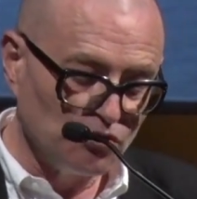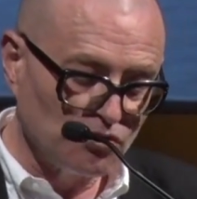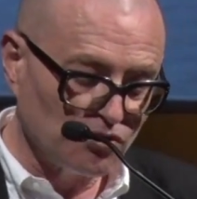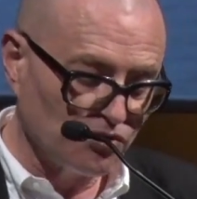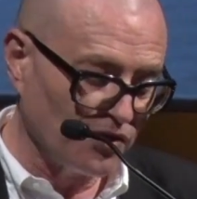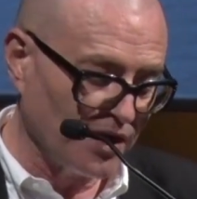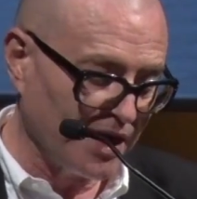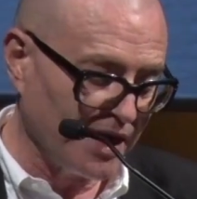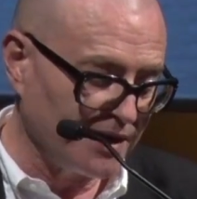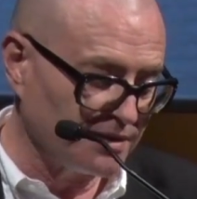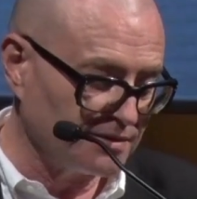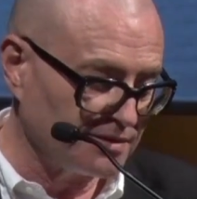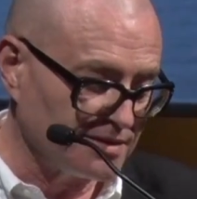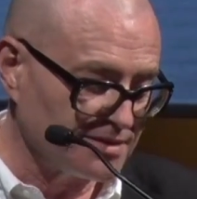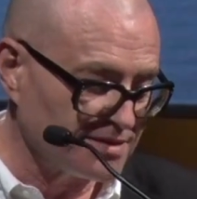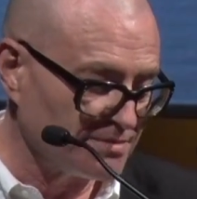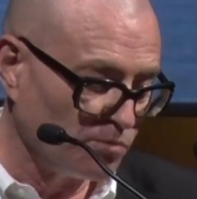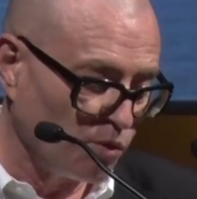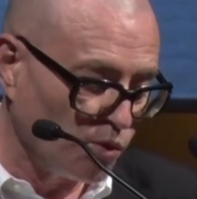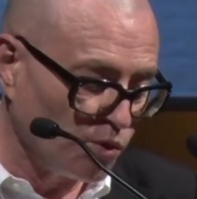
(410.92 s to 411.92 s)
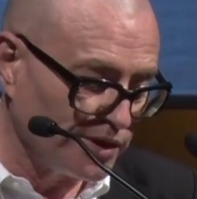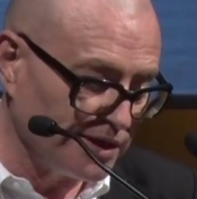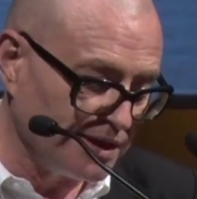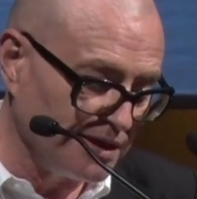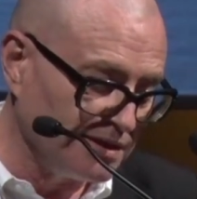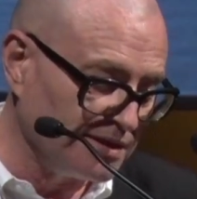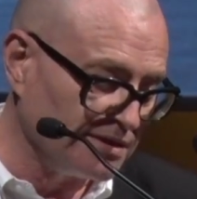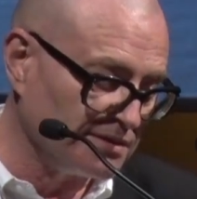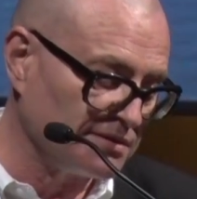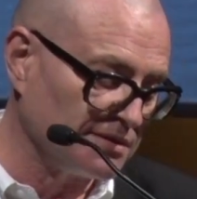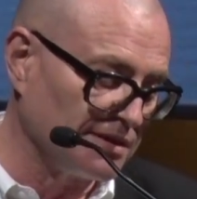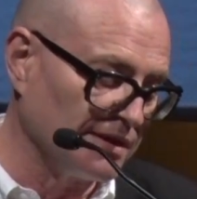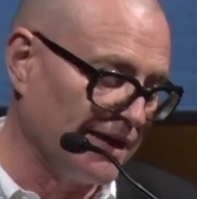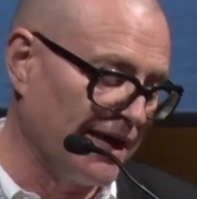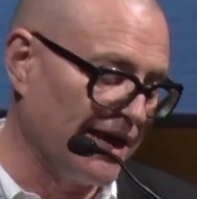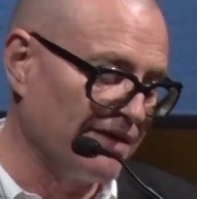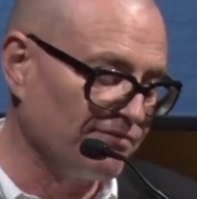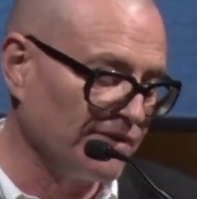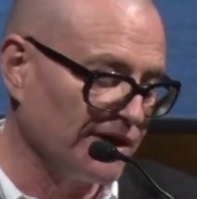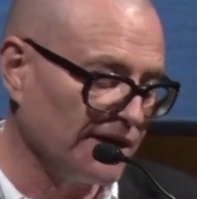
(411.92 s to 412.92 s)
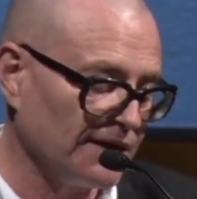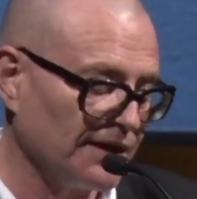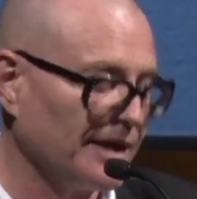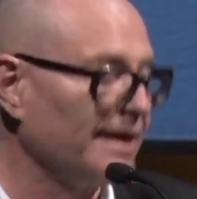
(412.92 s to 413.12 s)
you create is more needed than ever,